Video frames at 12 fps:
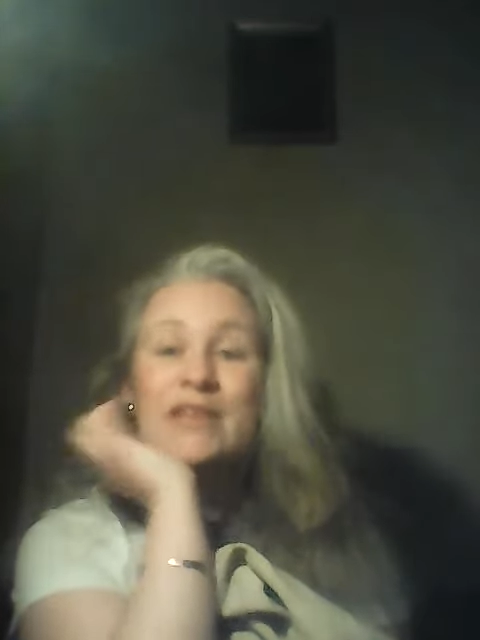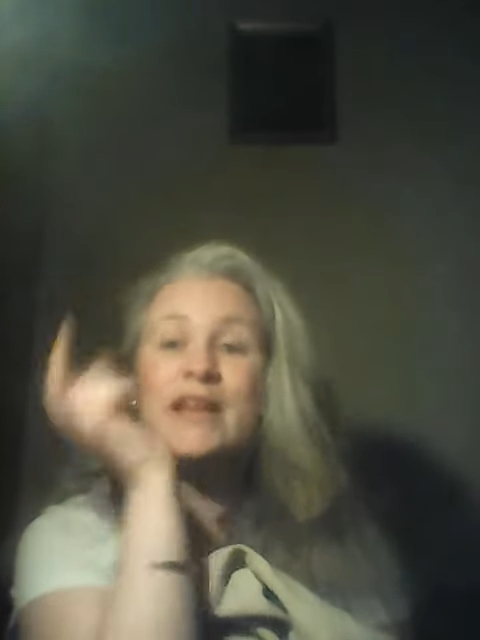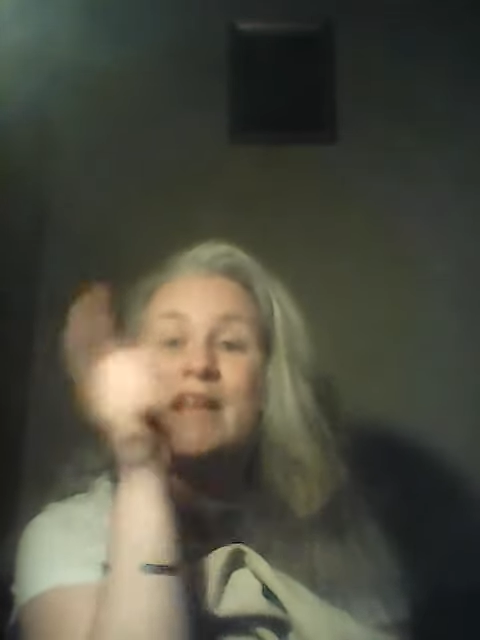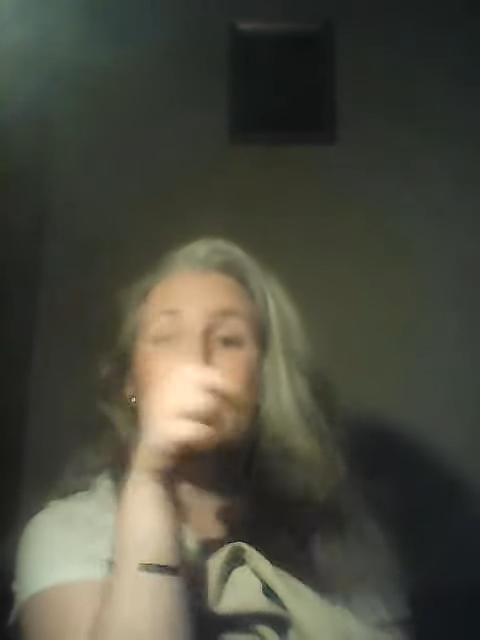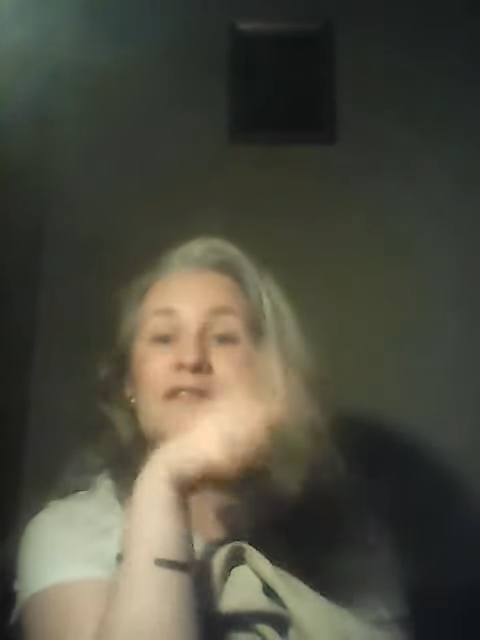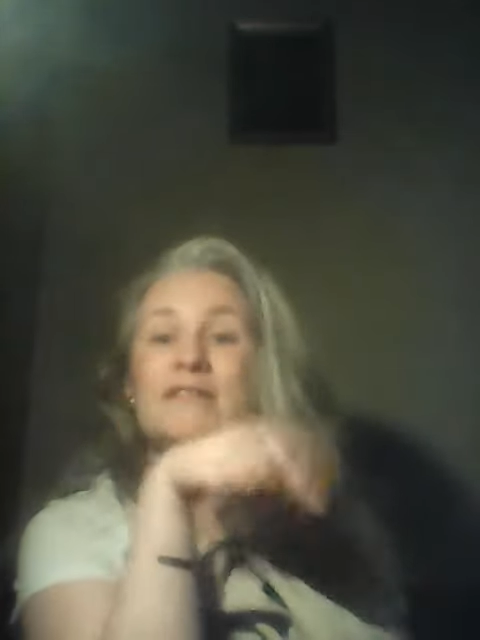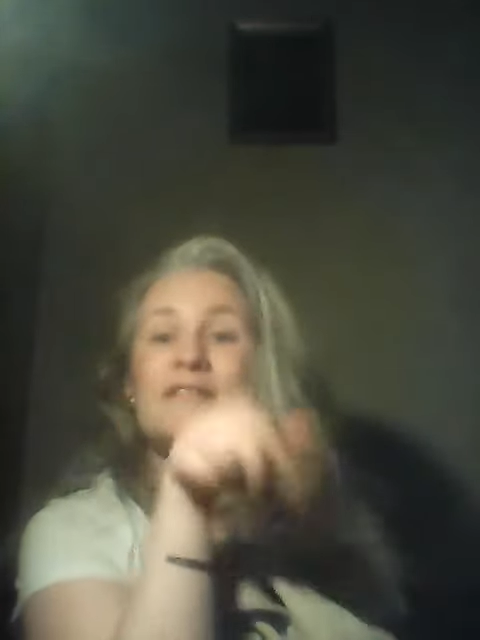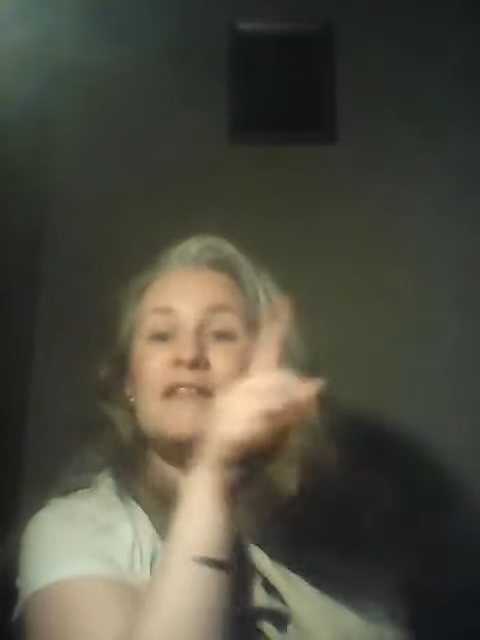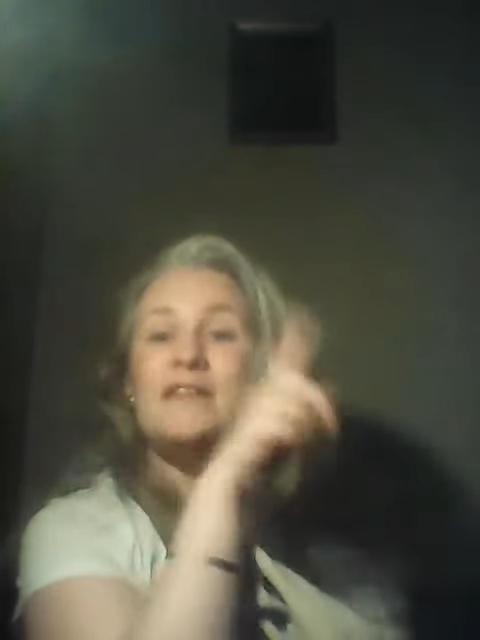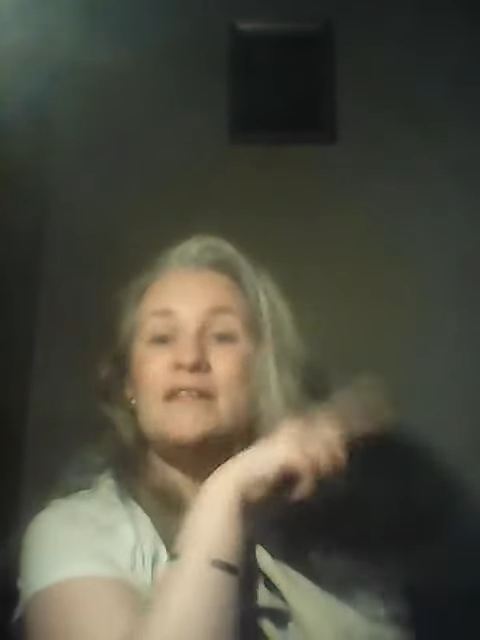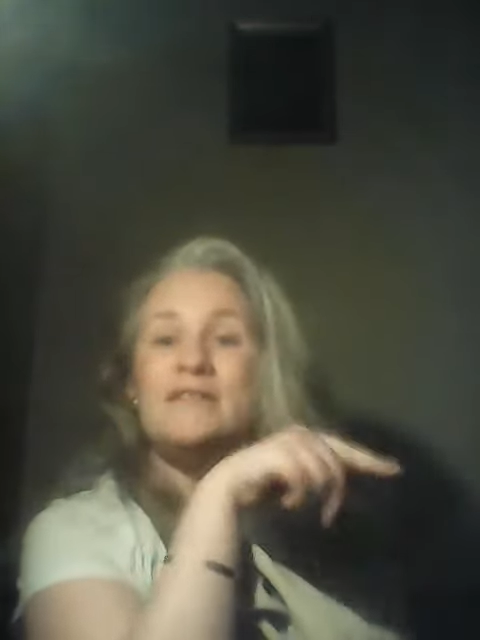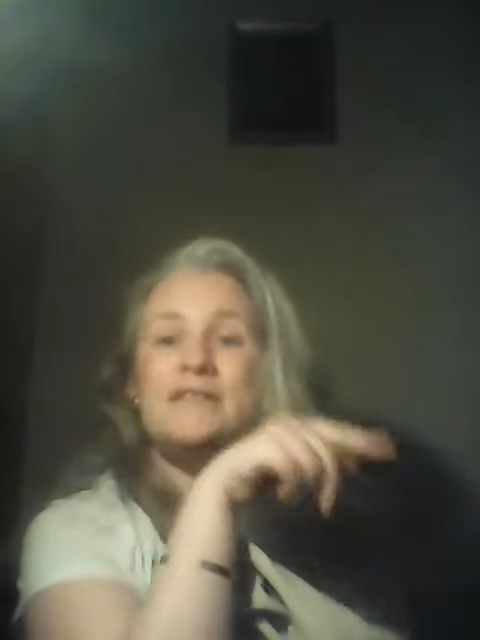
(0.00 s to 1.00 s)
last
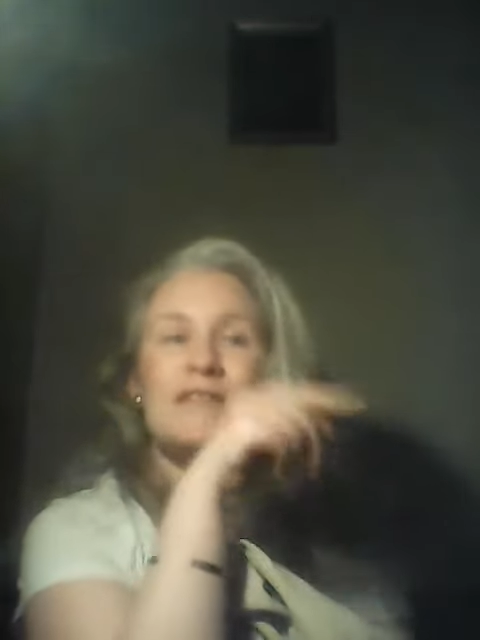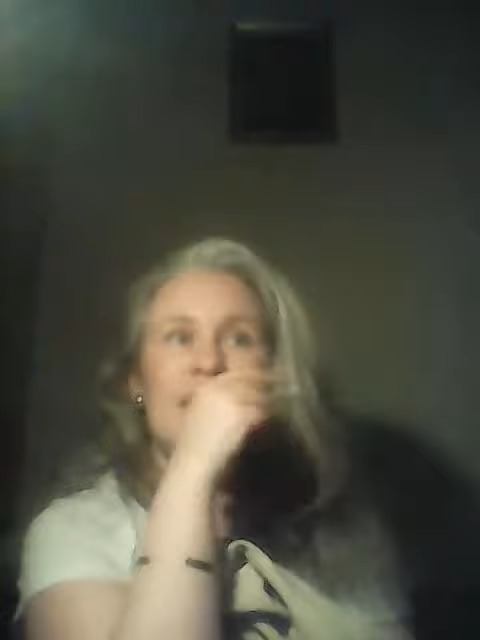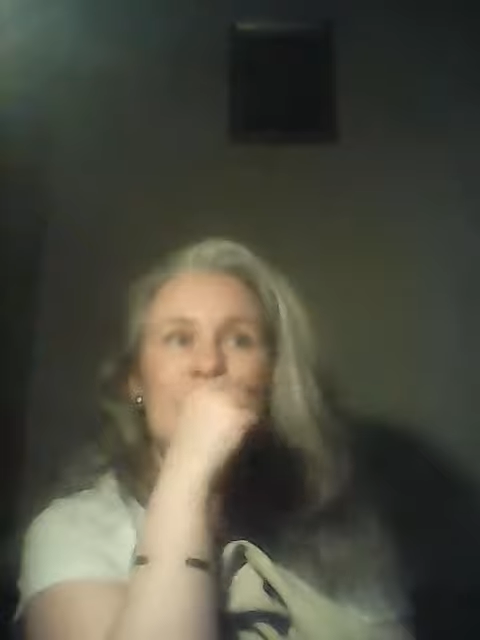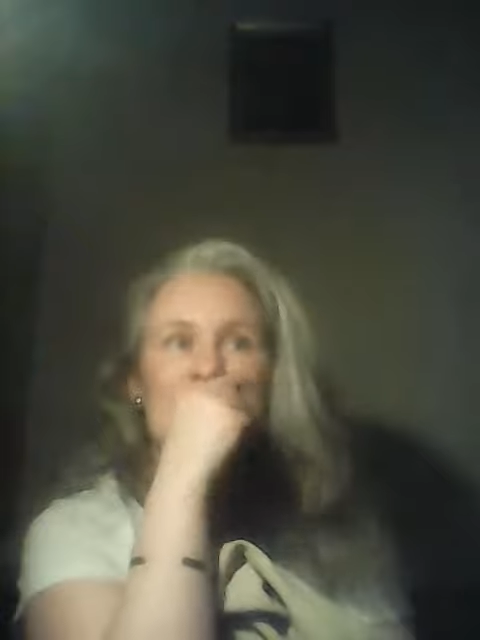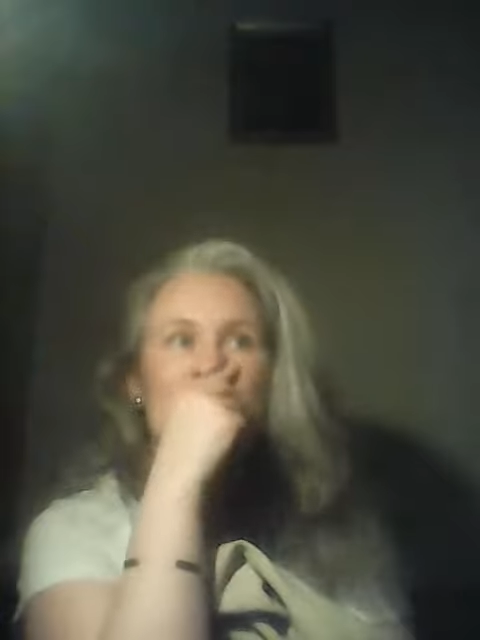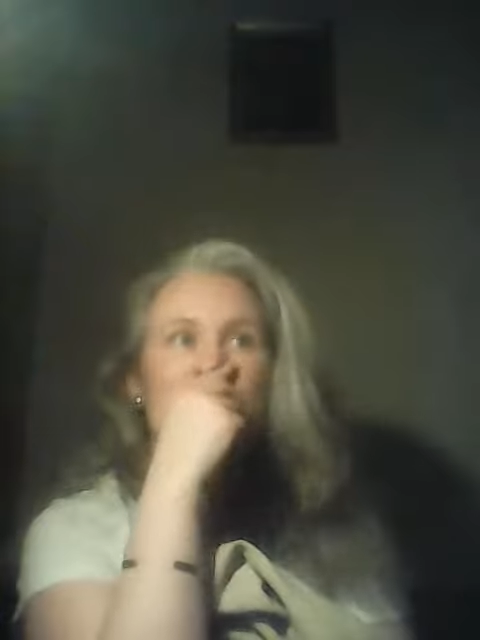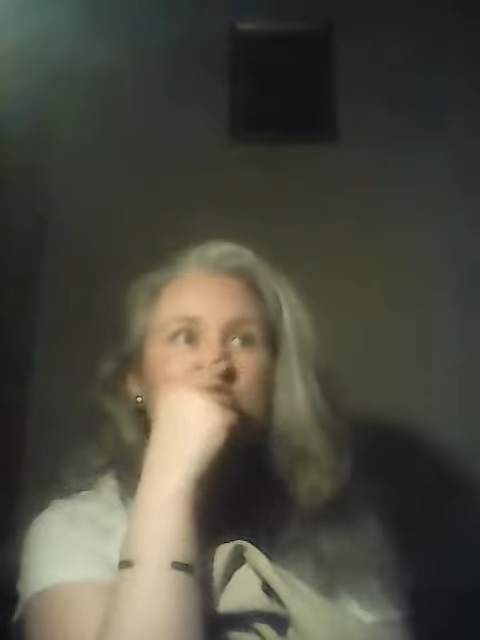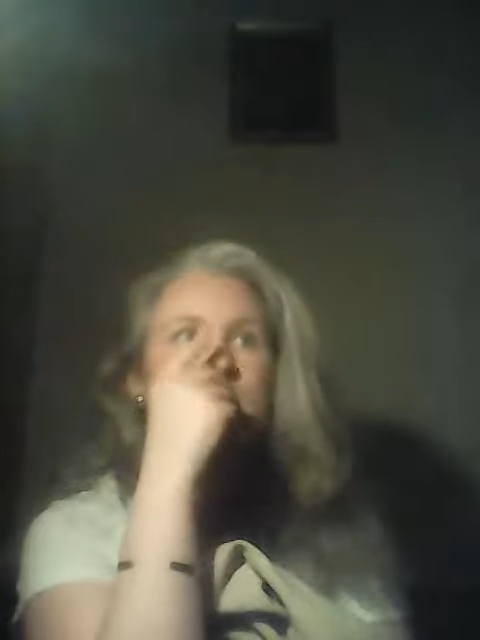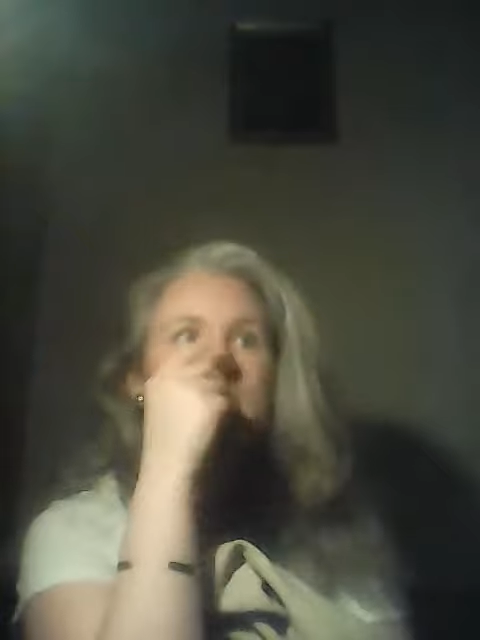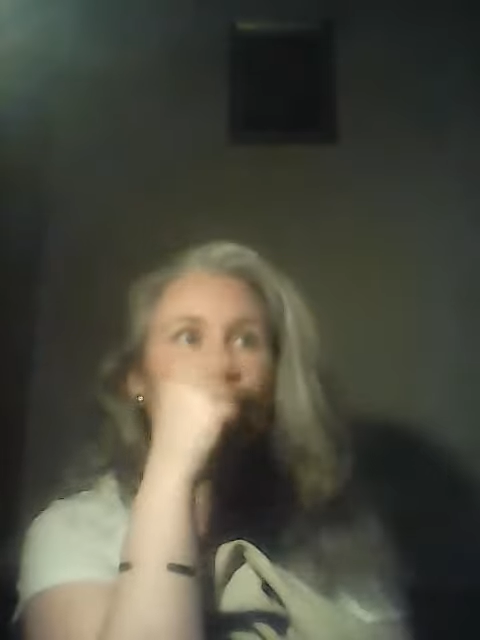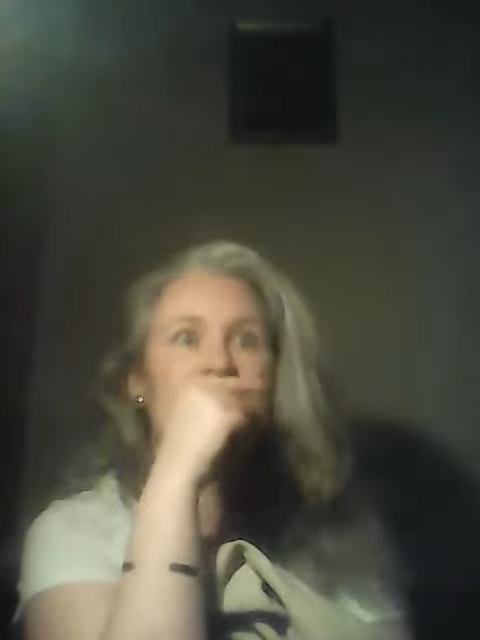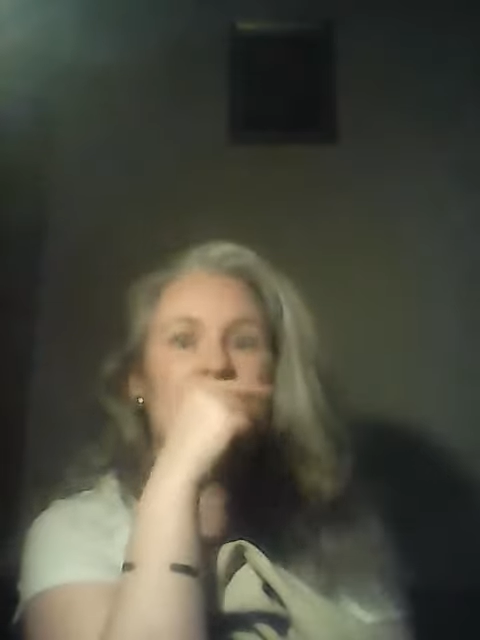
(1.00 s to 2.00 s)
night it was